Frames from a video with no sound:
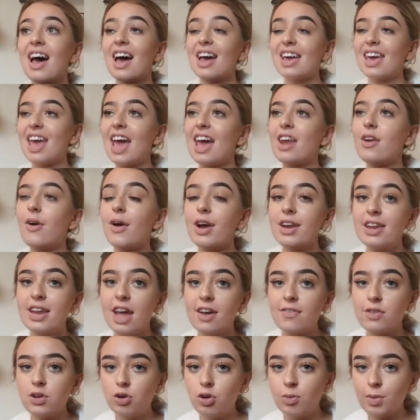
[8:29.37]
again I
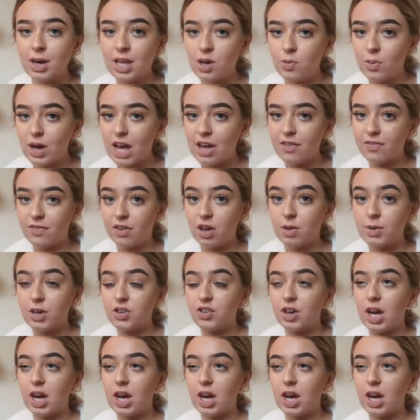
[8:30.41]
never normally wear flowy